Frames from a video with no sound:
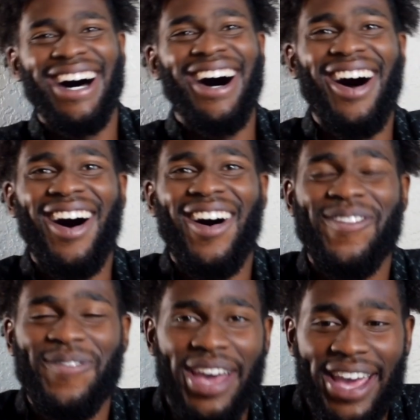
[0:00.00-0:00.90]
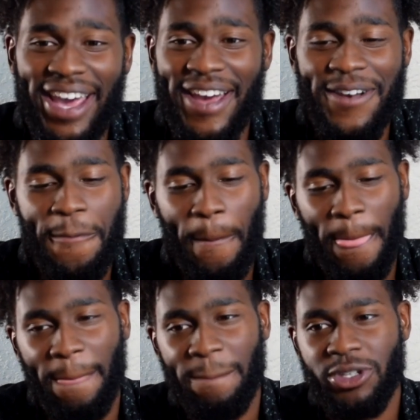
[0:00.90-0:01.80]
Oh, man.
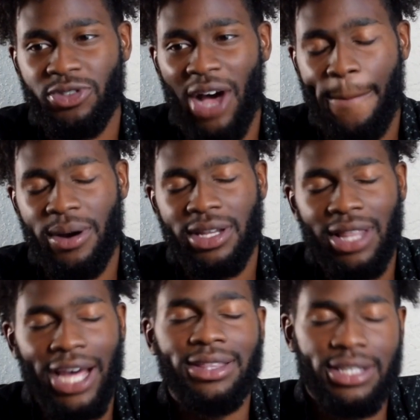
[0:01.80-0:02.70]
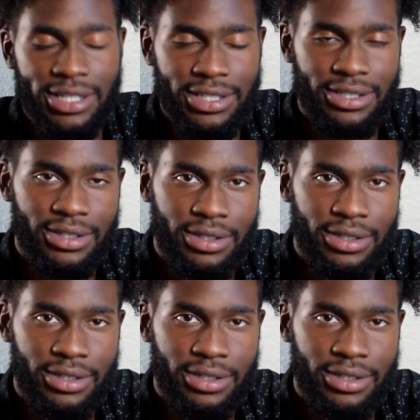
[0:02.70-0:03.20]
So I put it like this.